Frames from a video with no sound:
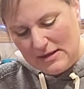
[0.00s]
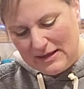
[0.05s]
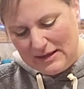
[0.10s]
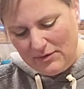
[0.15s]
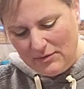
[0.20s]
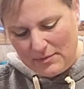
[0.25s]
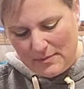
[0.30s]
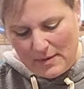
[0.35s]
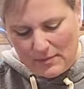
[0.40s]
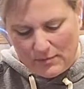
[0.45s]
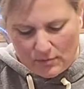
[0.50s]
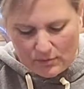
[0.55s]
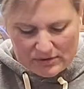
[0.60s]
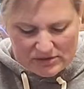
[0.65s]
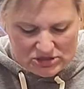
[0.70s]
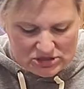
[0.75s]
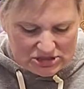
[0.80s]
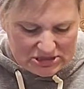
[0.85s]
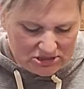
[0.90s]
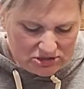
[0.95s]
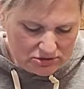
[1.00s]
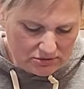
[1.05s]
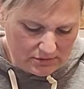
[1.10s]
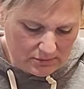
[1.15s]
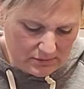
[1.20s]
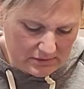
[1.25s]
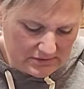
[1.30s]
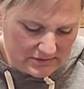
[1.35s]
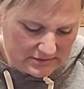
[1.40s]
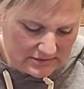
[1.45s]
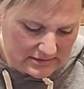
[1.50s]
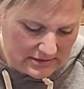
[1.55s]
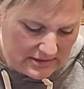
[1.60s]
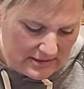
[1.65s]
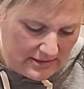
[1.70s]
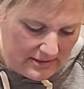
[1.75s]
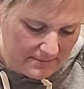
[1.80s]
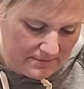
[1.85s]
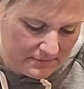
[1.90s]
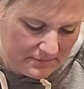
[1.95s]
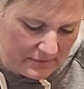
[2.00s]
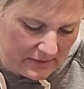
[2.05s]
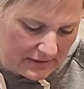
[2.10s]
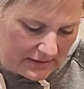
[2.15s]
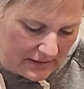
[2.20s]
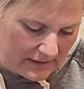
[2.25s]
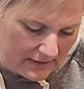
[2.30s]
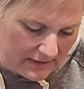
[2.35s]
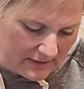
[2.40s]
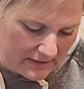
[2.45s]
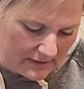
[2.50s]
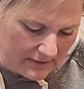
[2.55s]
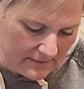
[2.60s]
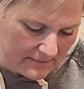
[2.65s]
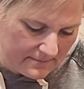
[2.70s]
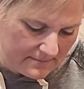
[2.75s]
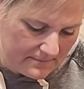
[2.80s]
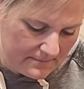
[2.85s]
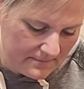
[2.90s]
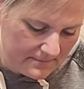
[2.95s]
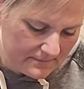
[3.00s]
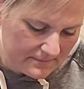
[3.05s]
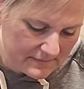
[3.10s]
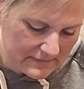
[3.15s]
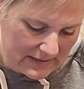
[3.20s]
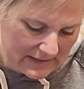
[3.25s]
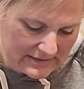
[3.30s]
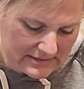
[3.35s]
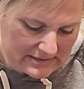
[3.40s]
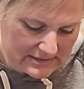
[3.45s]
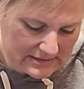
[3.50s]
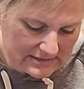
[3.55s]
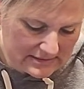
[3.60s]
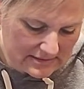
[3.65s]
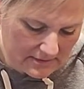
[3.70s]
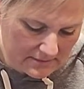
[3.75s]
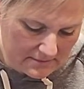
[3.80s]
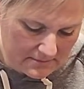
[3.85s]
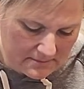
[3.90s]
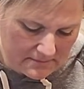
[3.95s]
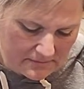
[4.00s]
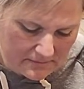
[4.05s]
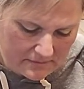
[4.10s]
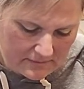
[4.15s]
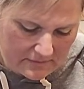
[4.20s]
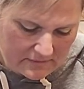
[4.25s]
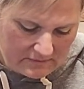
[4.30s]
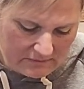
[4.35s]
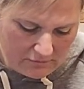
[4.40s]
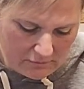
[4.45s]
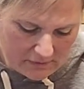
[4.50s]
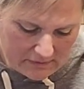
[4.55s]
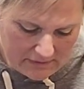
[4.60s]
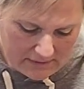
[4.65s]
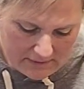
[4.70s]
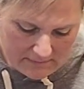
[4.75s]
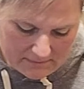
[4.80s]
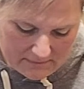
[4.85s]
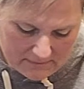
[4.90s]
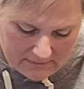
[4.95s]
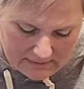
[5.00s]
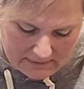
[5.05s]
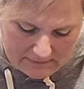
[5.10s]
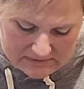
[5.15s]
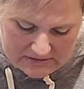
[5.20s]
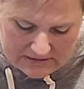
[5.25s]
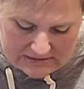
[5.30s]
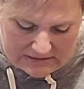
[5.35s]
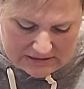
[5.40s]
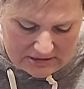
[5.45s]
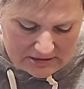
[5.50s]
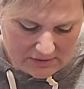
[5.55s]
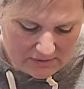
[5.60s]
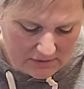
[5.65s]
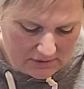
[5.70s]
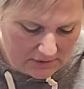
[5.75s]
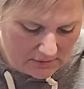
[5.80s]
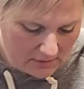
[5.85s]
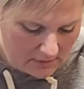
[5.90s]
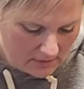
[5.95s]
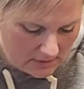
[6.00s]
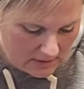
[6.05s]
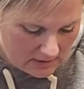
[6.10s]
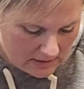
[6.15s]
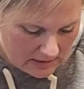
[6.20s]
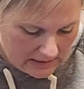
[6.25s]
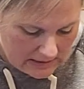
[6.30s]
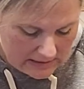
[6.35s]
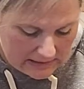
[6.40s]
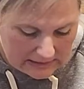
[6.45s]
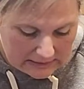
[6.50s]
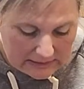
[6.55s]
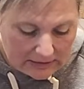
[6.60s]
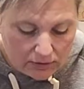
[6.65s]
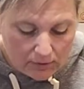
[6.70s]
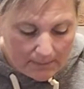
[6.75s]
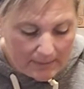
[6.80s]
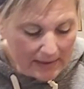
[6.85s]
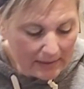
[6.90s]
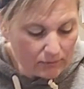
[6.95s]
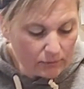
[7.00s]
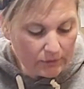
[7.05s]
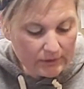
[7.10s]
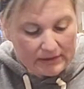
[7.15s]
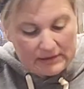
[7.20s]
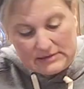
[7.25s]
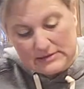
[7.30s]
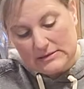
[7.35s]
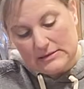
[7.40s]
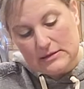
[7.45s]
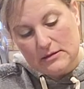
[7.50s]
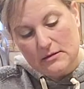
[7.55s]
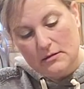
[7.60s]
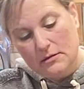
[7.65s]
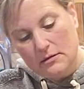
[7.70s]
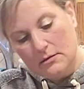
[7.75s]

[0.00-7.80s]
I don't remember which teacher it was, but I did some for them. And it was just, you know, little memories.